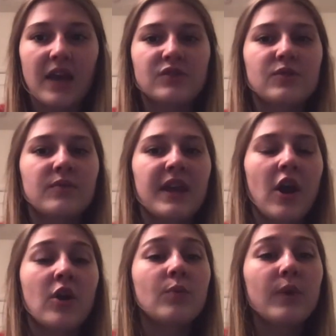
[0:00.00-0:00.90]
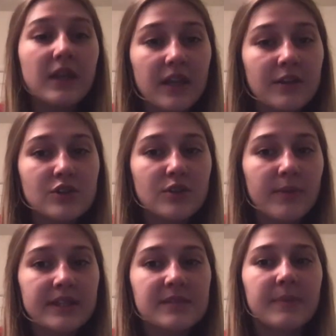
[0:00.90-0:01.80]
And so they are wind
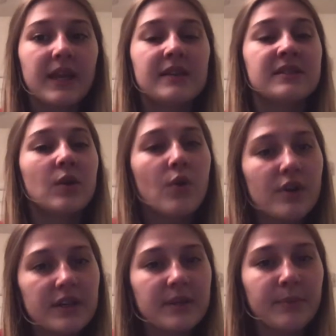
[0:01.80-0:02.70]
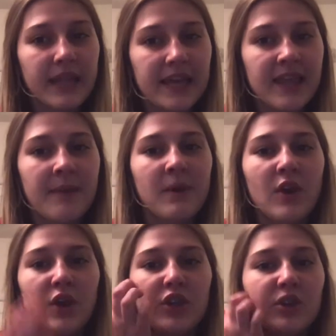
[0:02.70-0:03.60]
instruments because in order to play them,
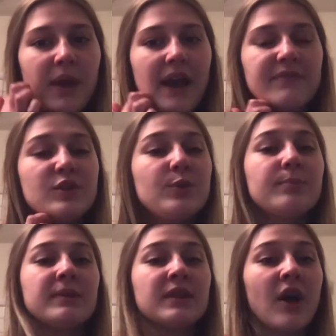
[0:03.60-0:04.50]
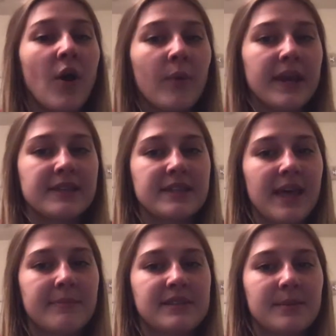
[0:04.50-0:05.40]
you have to blow into
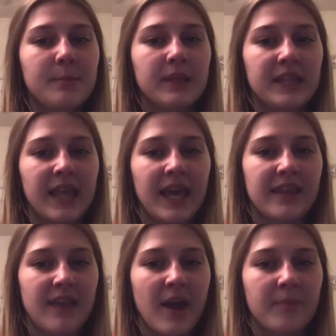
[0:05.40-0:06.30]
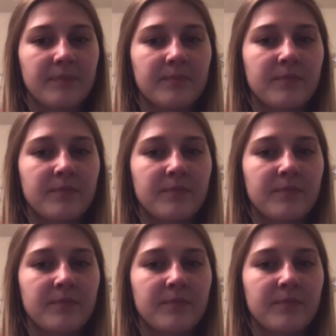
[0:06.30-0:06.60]
them to play them.